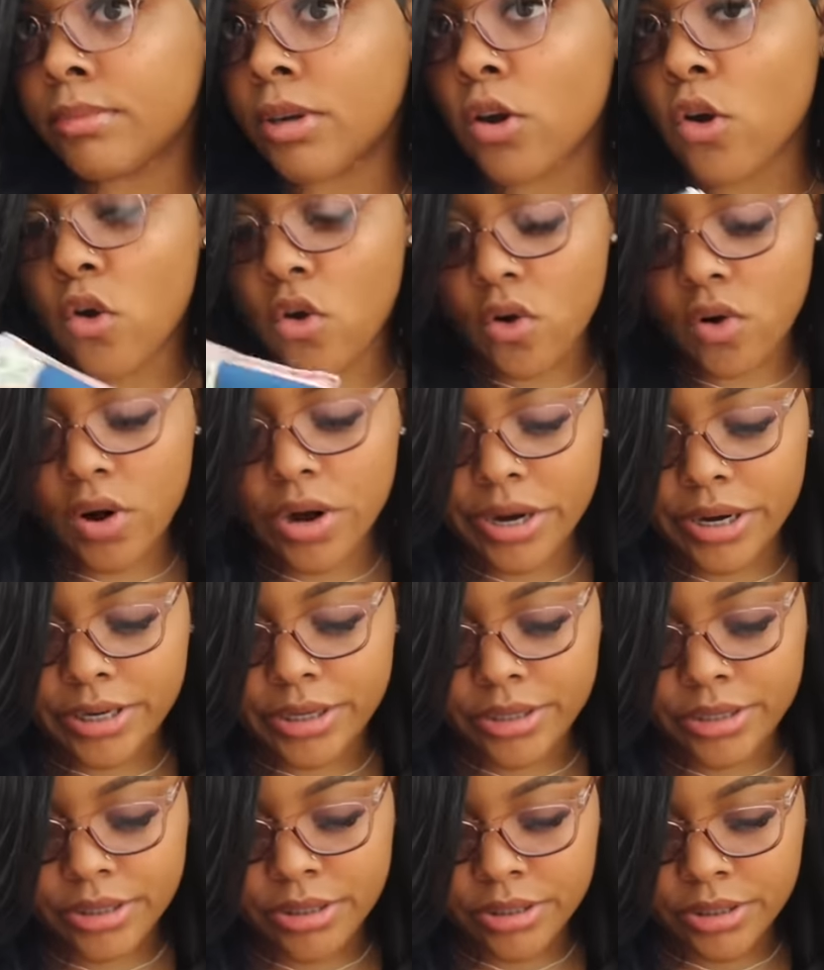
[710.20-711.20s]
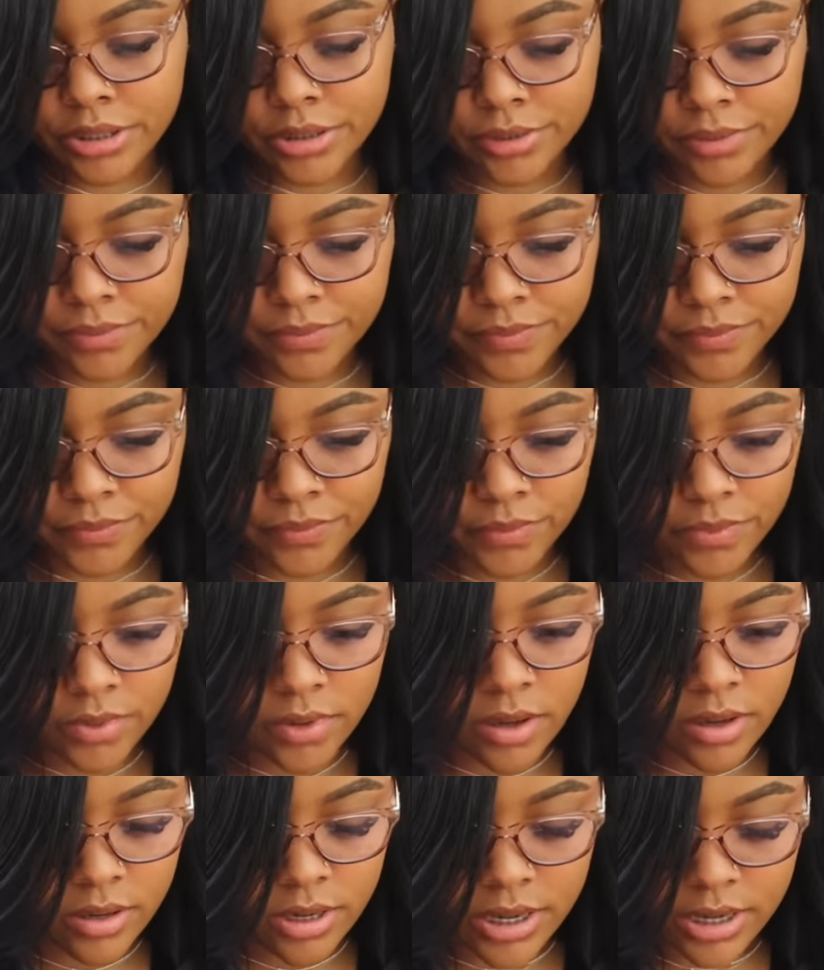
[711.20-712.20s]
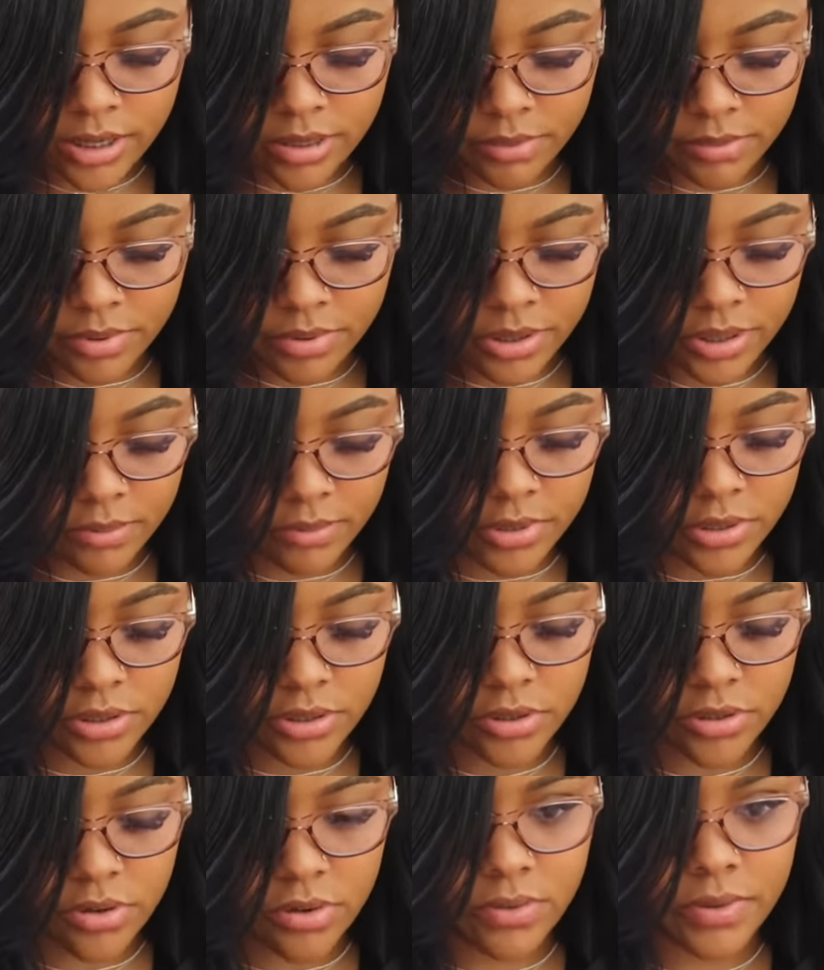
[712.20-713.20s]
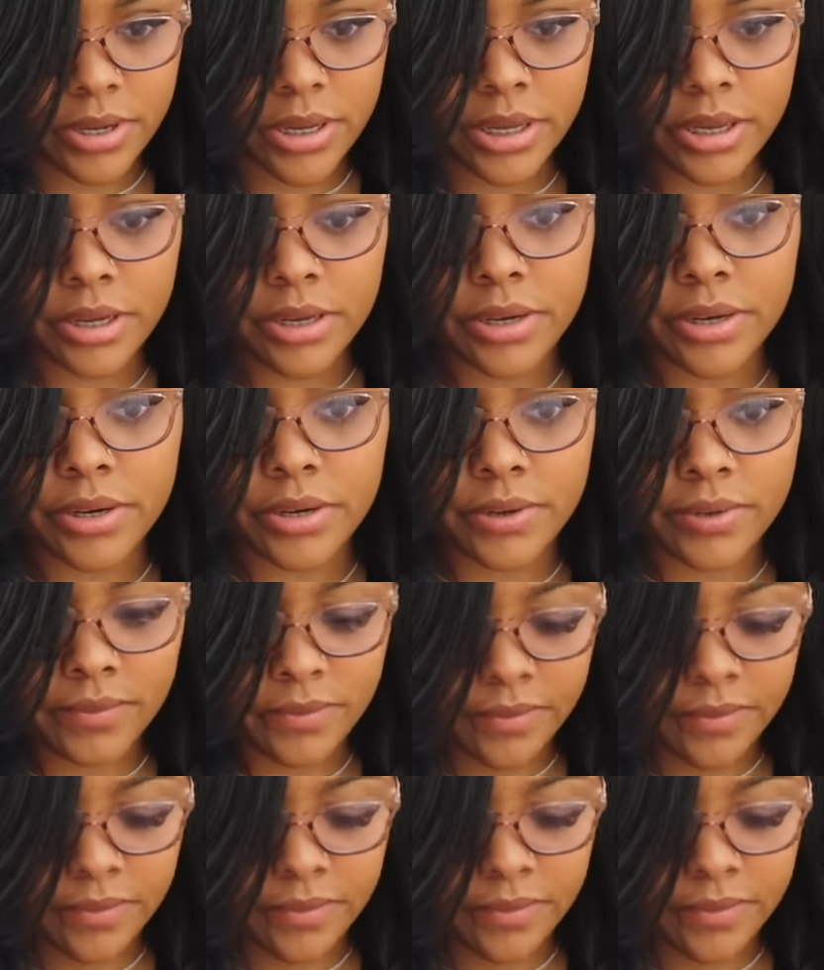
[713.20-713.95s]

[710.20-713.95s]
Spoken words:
my cards, all that can pretty much go in here.